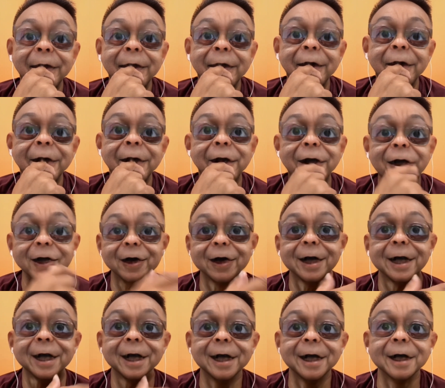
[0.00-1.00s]

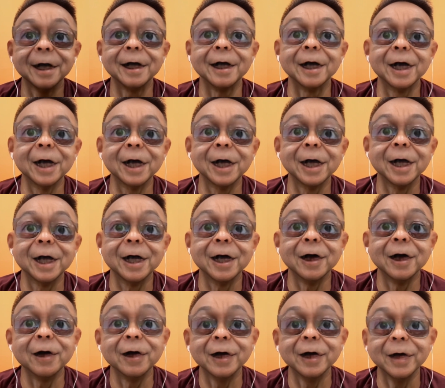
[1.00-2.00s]
enjoying
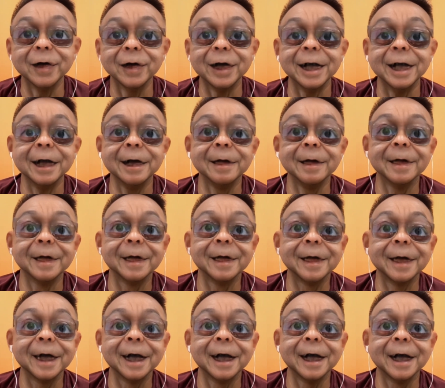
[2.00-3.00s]
your new team.
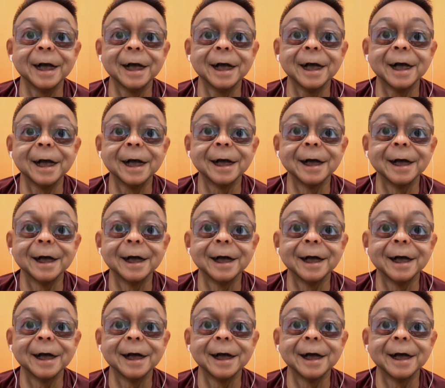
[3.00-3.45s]
And